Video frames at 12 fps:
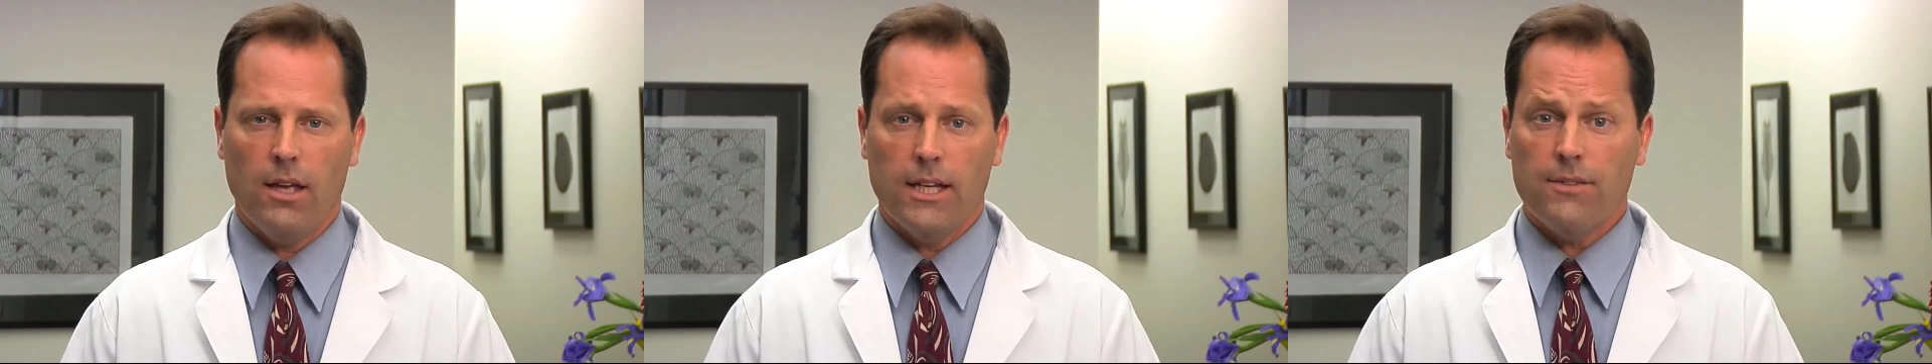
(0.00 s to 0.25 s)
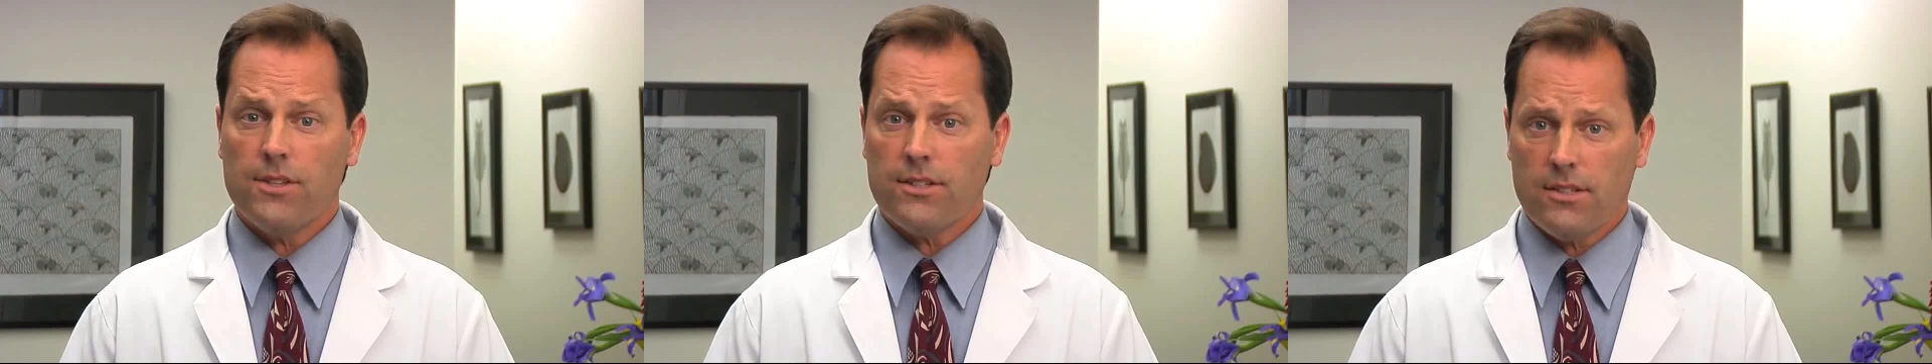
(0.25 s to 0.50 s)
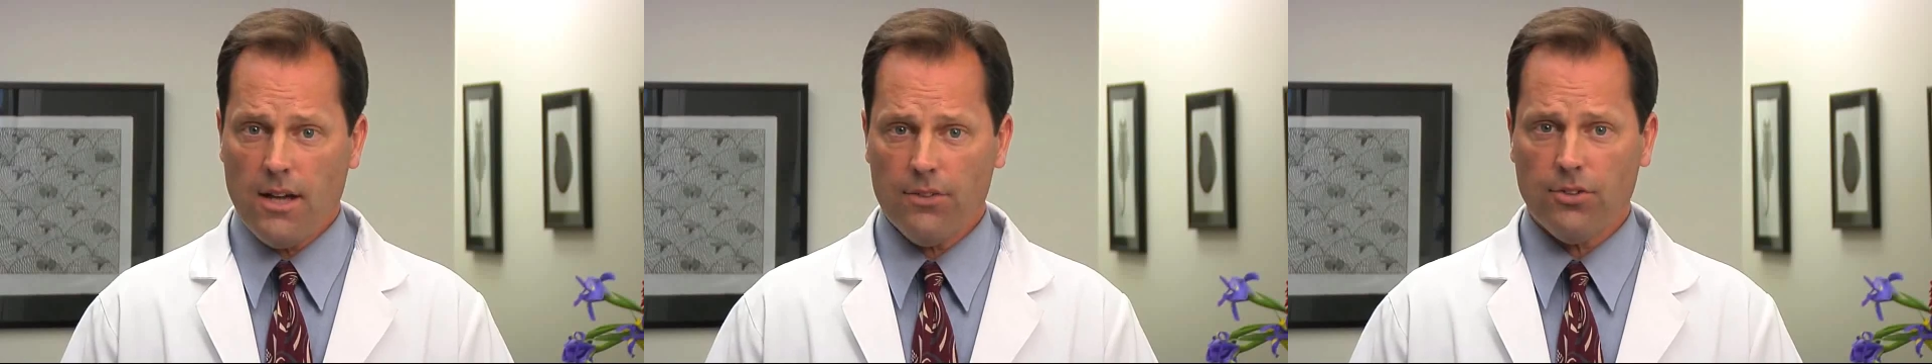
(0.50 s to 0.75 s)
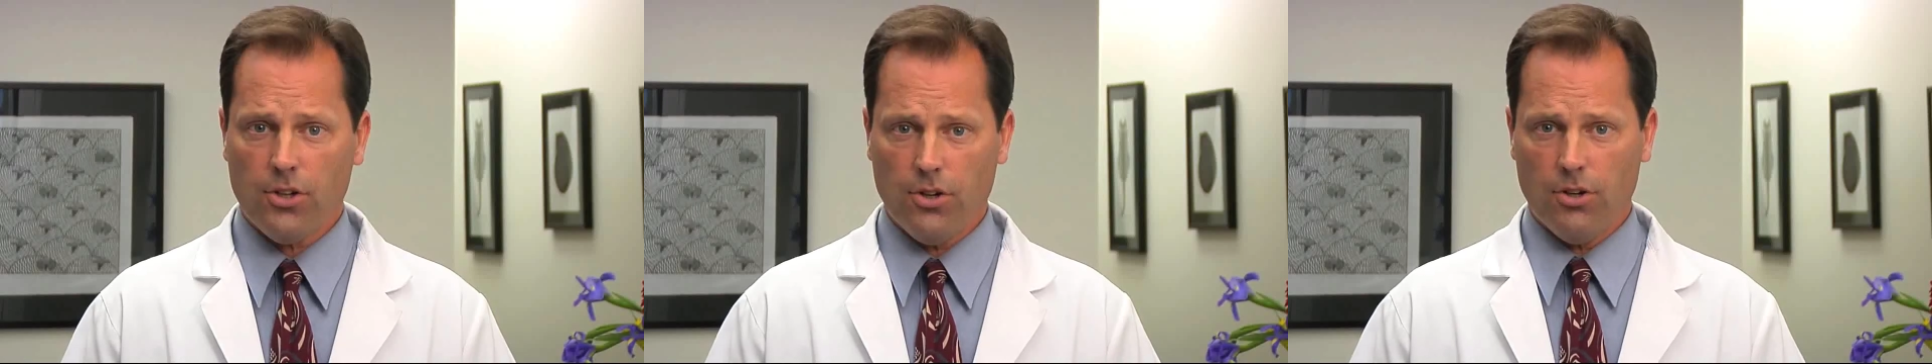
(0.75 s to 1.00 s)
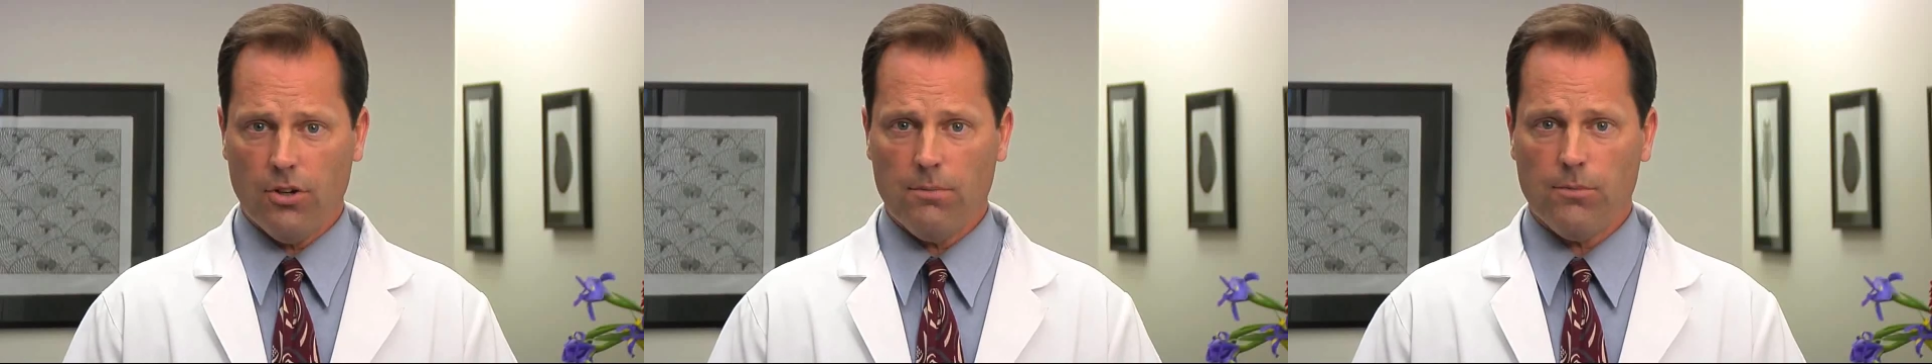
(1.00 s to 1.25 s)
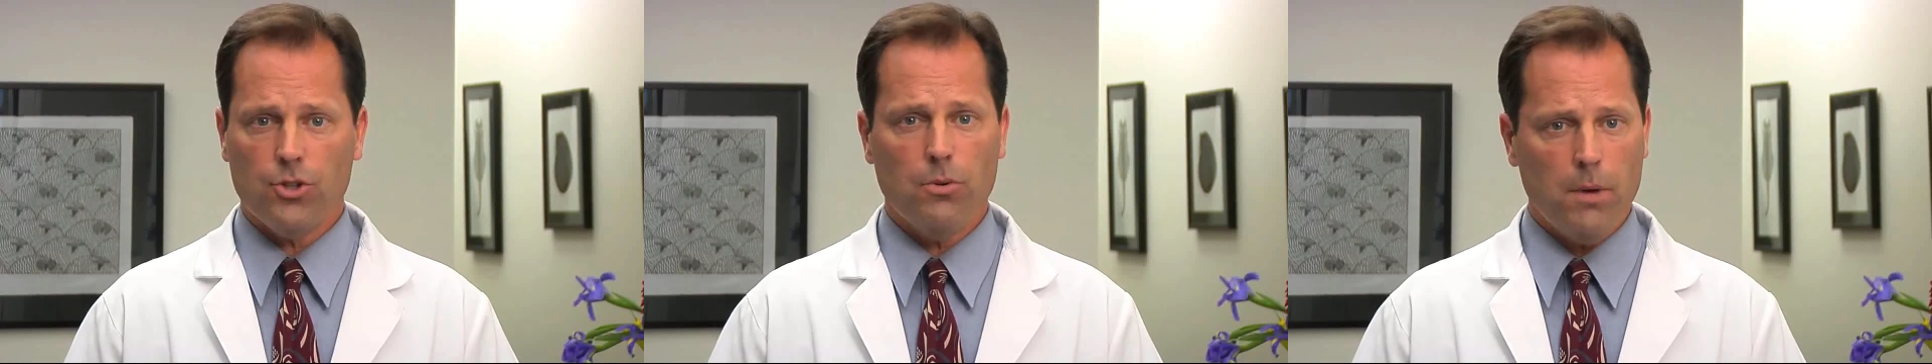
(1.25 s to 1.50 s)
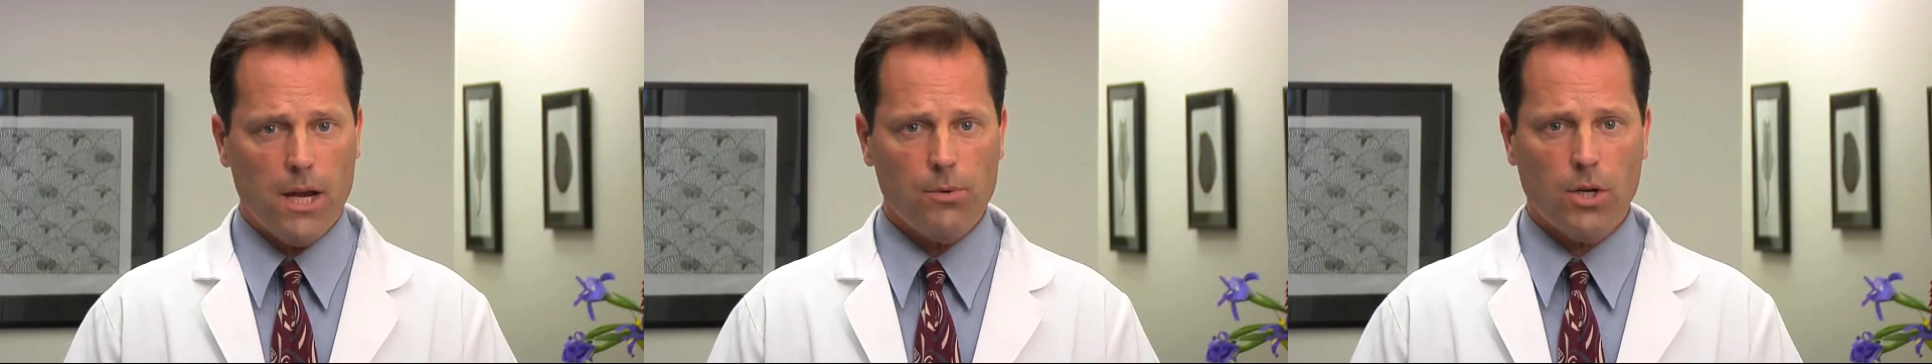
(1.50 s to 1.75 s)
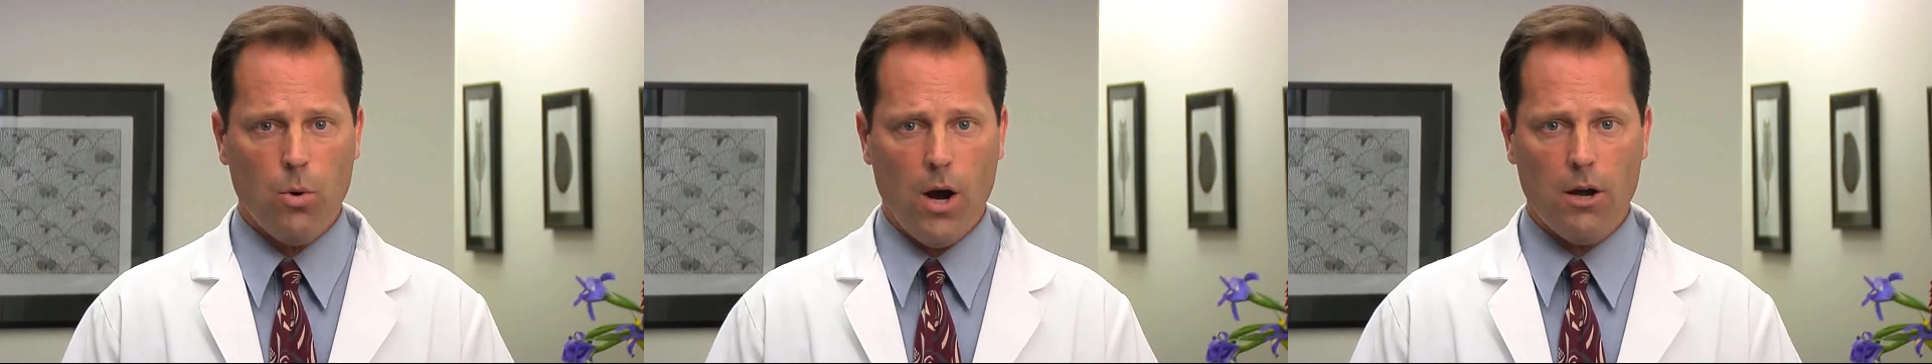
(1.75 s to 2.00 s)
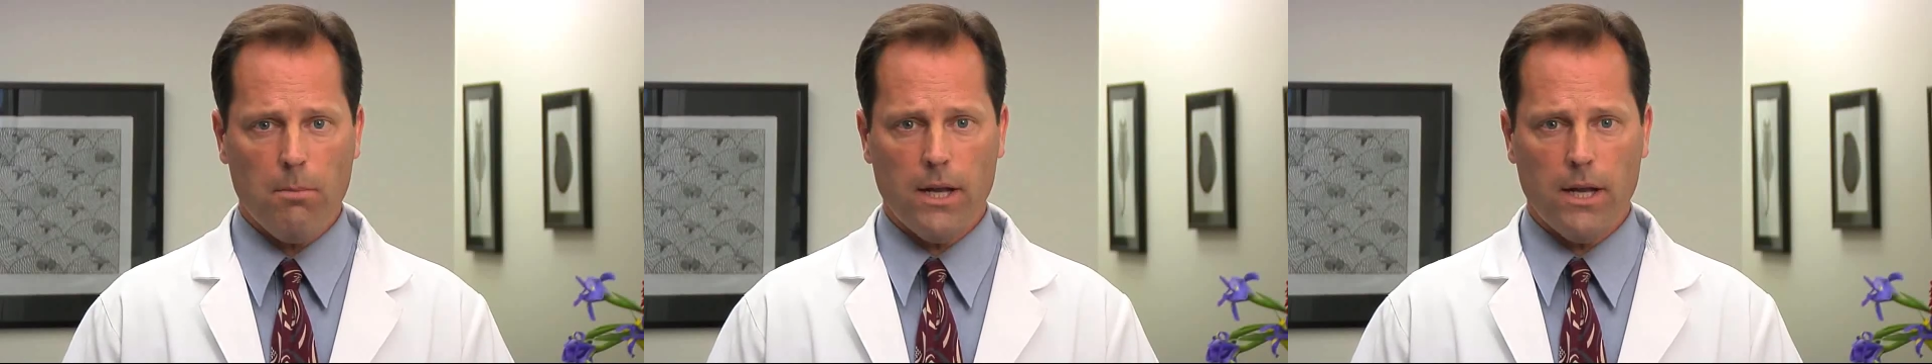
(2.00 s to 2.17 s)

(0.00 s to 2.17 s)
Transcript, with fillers: If this does occur, you may require